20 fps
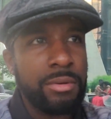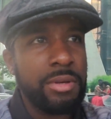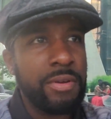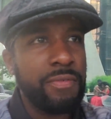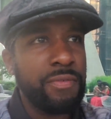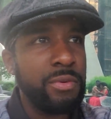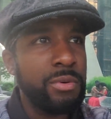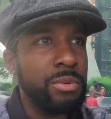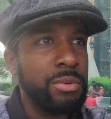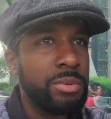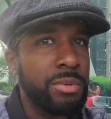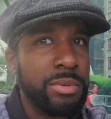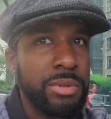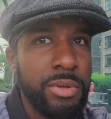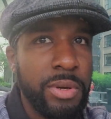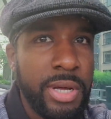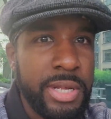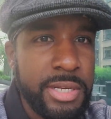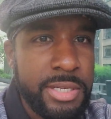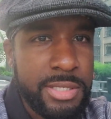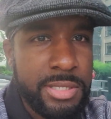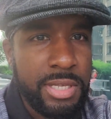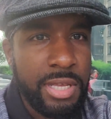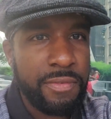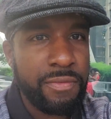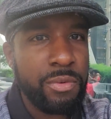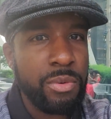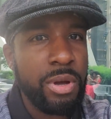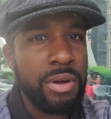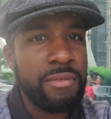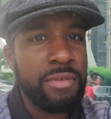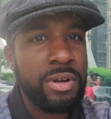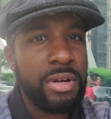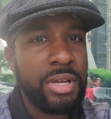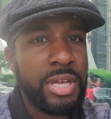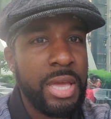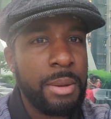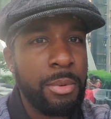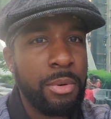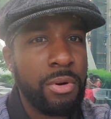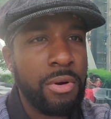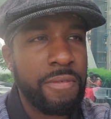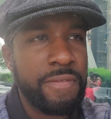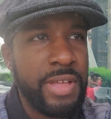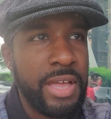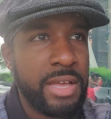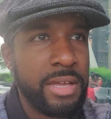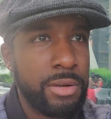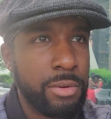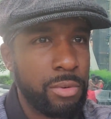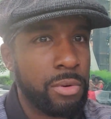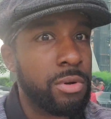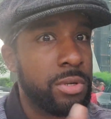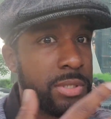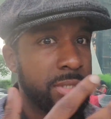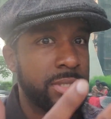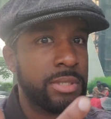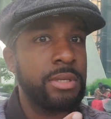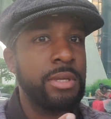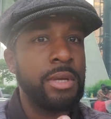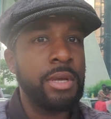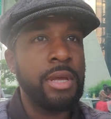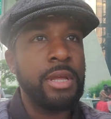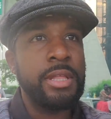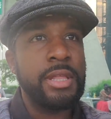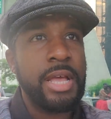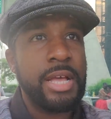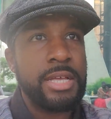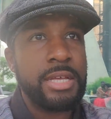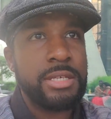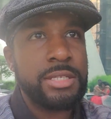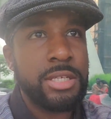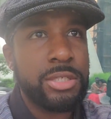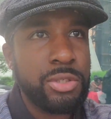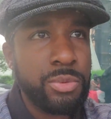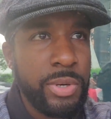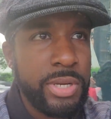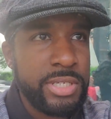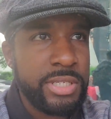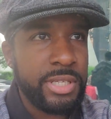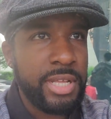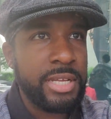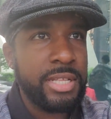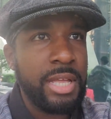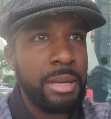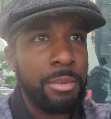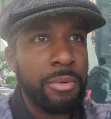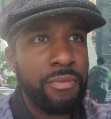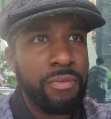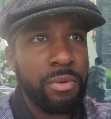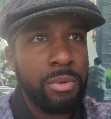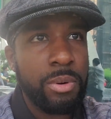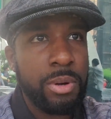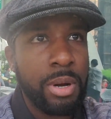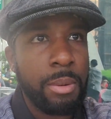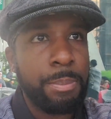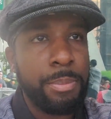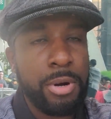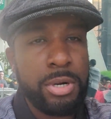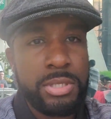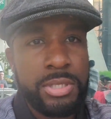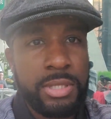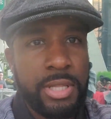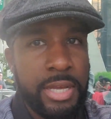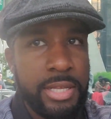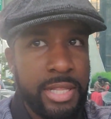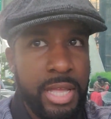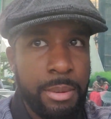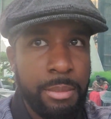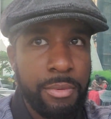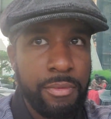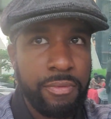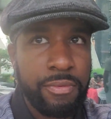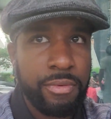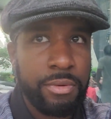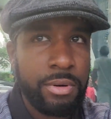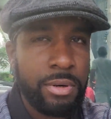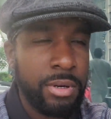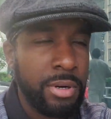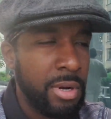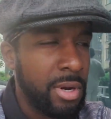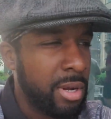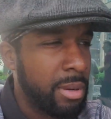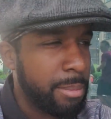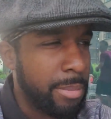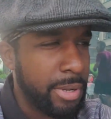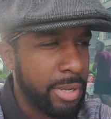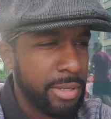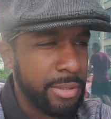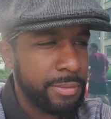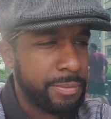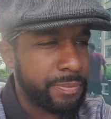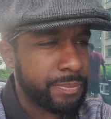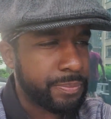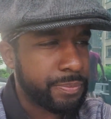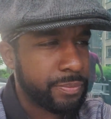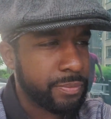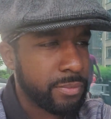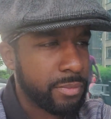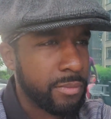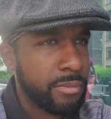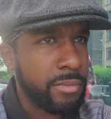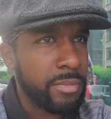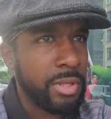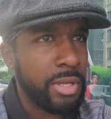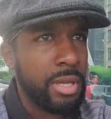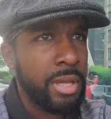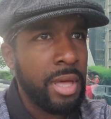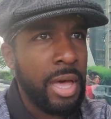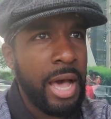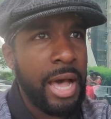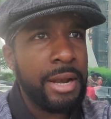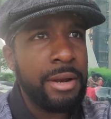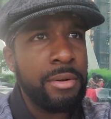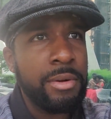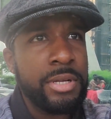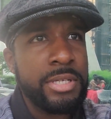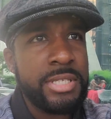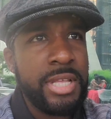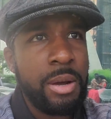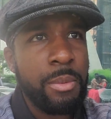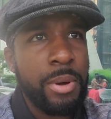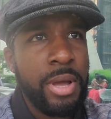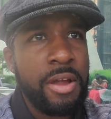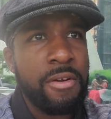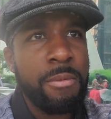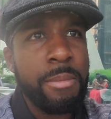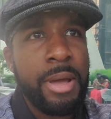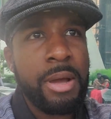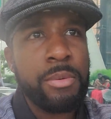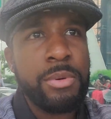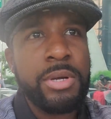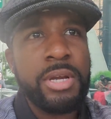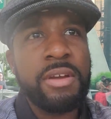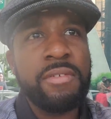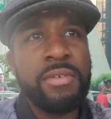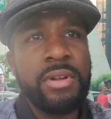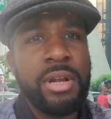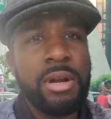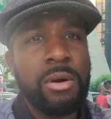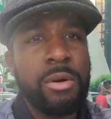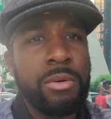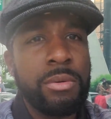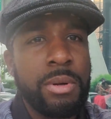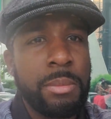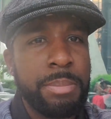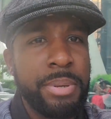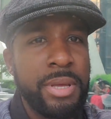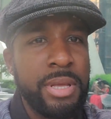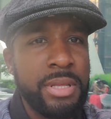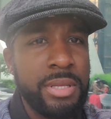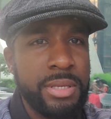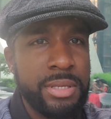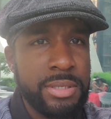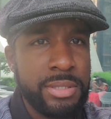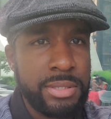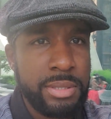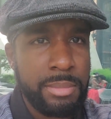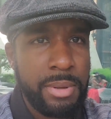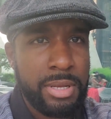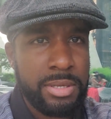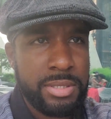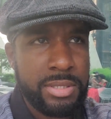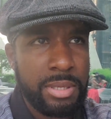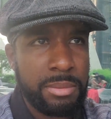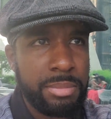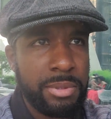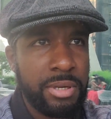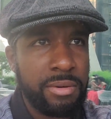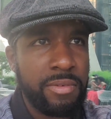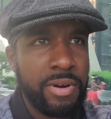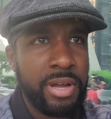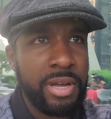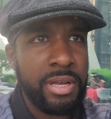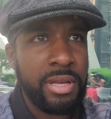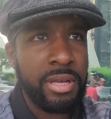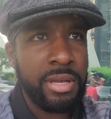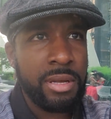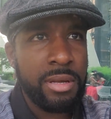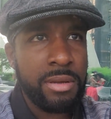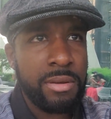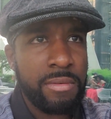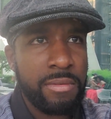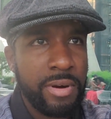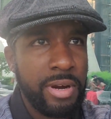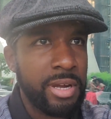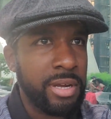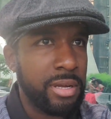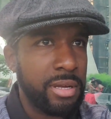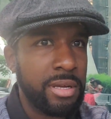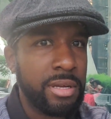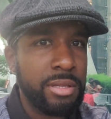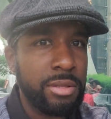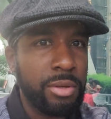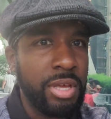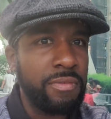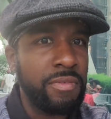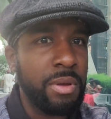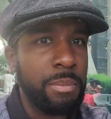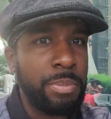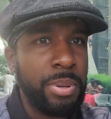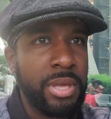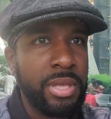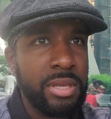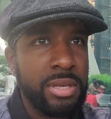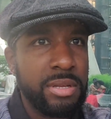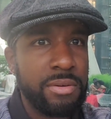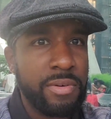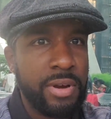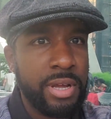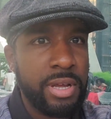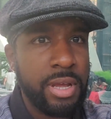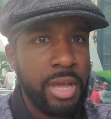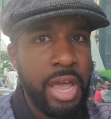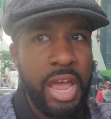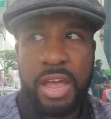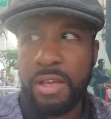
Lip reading: if you'll understand if you ever came across a situation like that before, a person like that before. But I noticed that when everybody was giving their own opinions about something, right? You give your opinion, right?